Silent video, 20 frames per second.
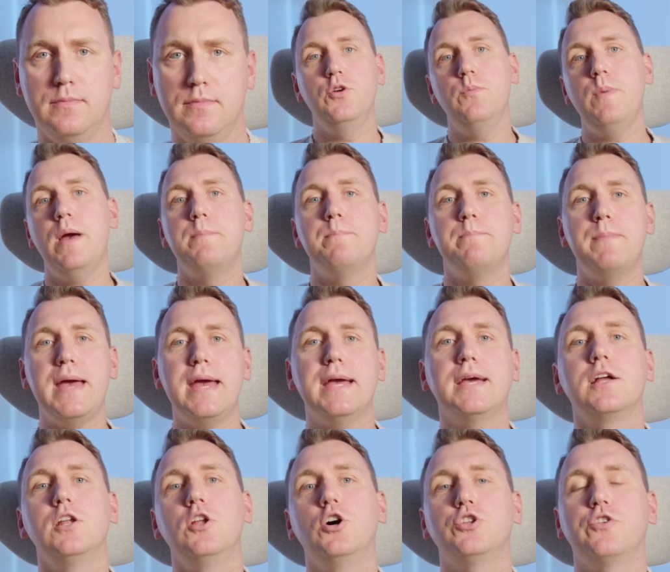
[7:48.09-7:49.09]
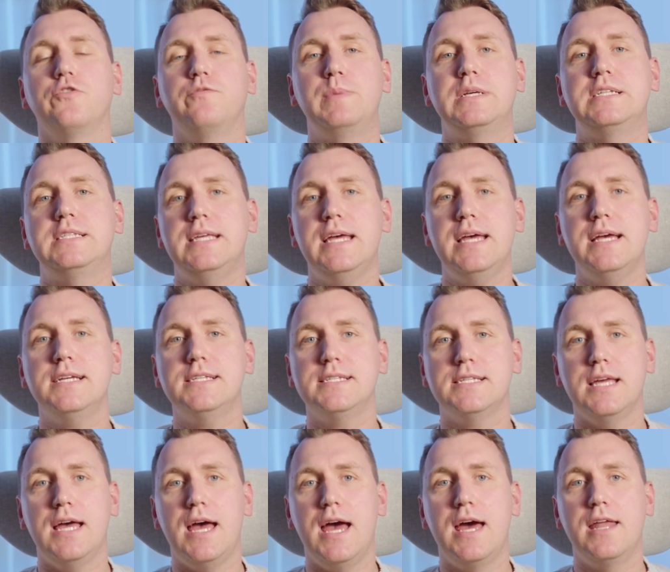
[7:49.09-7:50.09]
You may make a lot of
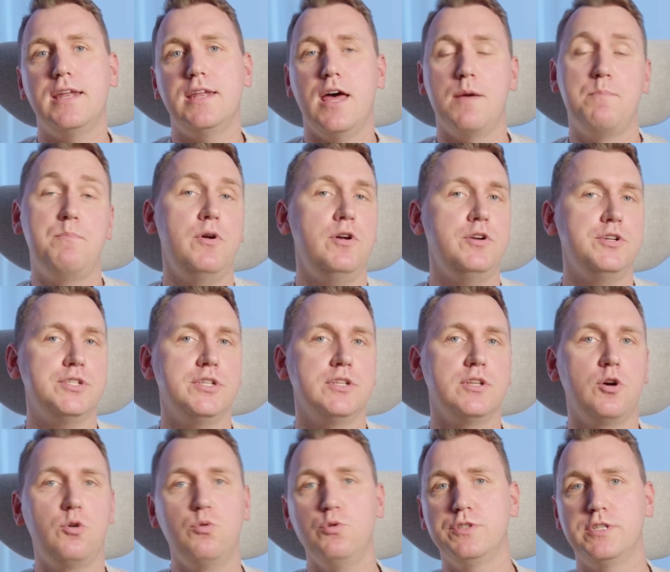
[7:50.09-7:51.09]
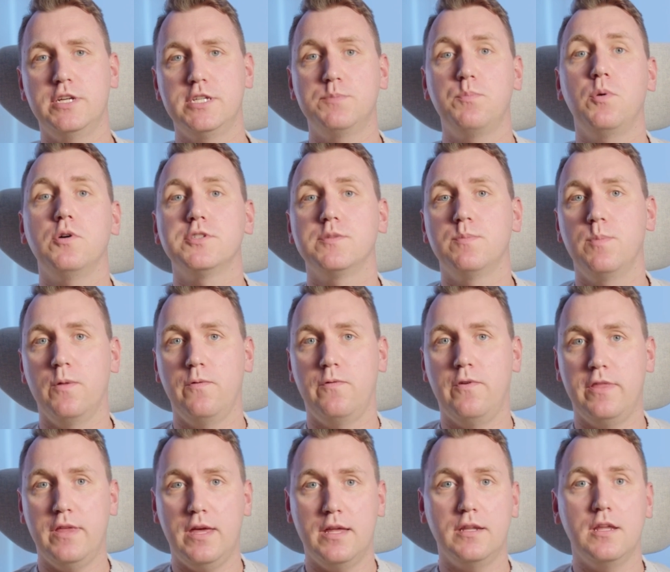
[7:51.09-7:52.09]
mistakes, and a person who is responsible
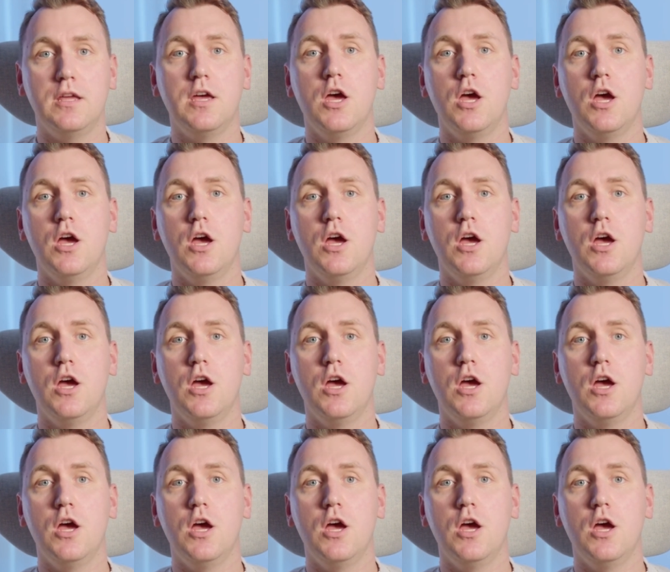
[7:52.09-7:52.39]
for that